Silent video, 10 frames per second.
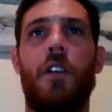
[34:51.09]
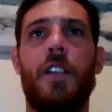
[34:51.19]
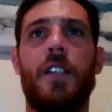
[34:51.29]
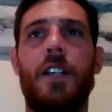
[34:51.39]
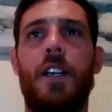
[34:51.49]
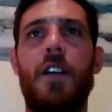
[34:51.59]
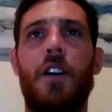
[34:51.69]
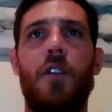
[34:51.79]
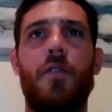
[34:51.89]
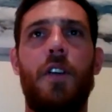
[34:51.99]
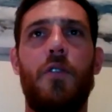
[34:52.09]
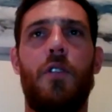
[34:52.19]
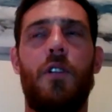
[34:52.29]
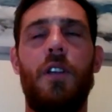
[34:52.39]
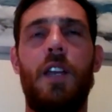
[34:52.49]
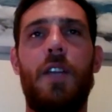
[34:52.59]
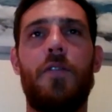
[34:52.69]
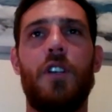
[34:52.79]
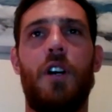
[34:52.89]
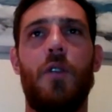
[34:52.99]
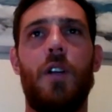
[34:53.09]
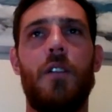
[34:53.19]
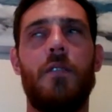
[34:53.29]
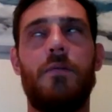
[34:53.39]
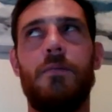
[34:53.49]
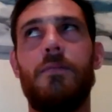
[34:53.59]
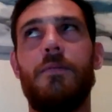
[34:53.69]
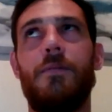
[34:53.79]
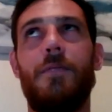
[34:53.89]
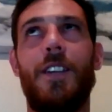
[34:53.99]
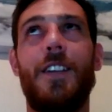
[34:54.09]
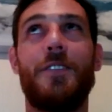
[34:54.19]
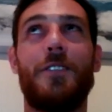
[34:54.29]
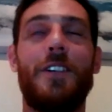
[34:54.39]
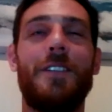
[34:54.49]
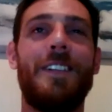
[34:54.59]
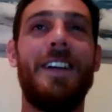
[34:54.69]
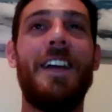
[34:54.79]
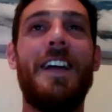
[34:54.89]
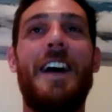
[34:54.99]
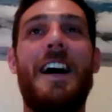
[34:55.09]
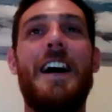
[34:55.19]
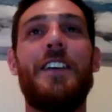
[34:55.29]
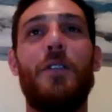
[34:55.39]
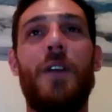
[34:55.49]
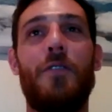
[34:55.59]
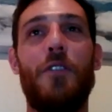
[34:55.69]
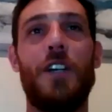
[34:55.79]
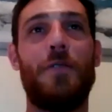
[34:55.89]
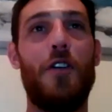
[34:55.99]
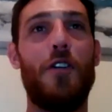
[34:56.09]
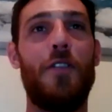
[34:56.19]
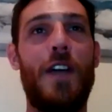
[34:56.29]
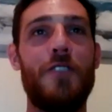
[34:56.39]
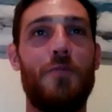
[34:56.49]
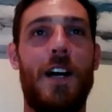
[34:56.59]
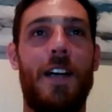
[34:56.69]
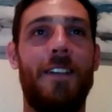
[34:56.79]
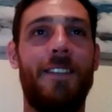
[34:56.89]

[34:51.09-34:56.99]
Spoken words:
I see over your left shoulder. Yeah, that's right. You have a nice photo of your 100-way.